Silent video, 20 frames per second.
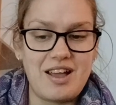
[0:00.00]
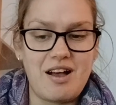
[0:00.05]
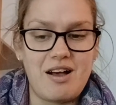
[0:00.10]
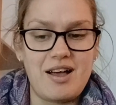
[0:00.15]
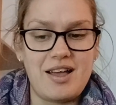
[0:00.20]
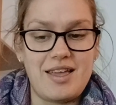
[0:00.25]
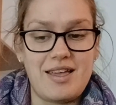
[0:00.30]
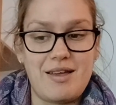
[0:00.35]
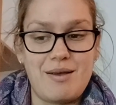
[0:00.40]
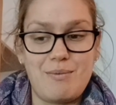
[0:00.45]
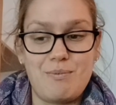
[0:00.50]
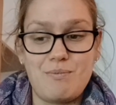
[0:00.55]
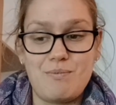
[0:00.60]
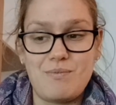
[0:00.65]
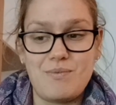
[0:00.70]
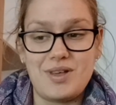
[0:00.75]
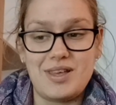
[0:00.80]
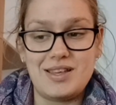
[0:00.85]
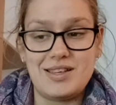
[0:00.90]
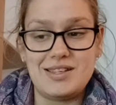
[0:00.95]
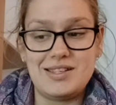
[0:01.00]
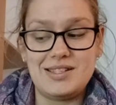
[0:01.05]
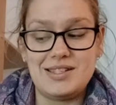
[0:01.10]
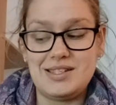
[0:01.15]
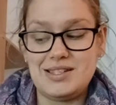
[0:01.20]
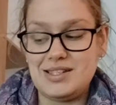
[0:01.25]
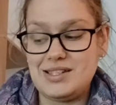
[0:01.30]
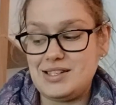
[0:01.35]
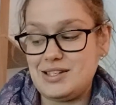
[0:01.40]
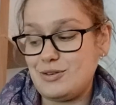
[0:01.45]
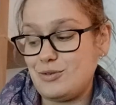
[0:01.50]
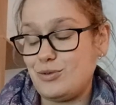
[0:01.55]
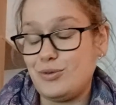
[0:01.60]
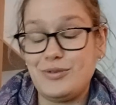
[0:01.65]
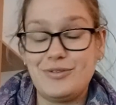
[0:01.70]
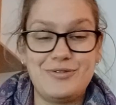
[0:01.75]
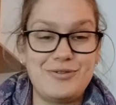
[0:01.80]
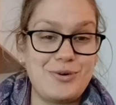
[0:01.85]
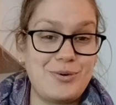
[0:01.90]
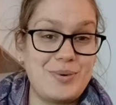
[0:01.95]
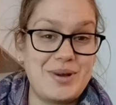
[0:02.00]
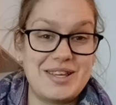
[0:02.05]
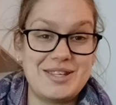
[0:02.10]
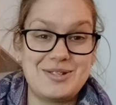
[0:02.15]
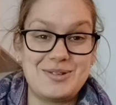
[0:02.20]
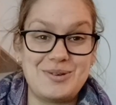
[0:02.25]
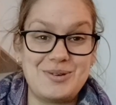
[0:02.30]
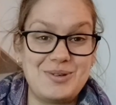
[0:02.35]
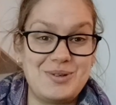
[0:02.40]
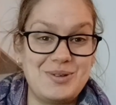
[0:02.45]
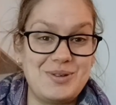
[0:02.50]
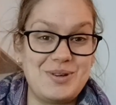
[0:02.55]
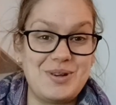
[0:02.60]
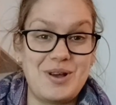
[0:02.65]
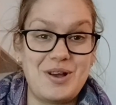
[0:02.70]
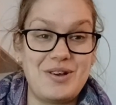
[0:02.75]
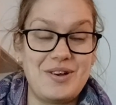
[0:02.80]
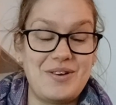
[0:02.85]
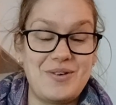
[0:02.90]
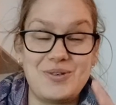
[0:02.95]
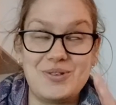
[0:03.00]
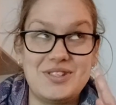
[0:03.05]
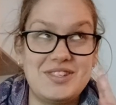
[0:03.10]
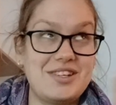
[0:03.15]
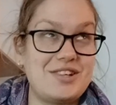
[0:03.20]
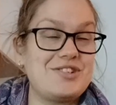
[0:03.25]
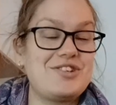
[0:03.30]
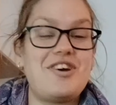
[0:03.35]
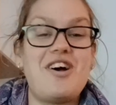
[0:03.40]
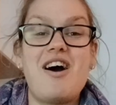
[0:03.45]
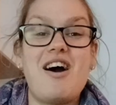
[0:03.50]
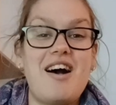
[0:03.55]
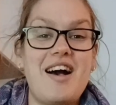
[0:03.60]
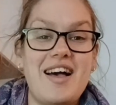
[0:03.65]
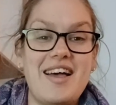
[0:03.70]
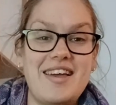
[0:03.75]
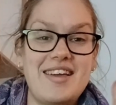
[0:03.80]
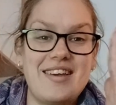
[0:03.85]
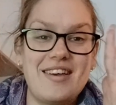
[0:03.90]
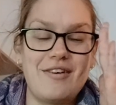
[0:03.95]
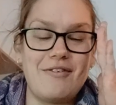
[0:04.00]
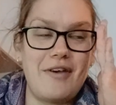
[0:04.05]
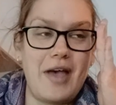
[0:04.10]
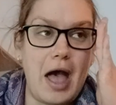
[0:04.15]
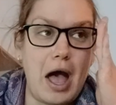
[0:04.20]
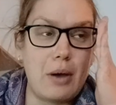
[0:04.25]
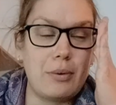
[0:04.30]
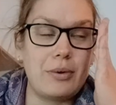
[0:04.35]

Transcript: I am still 4 weeks on such a high of how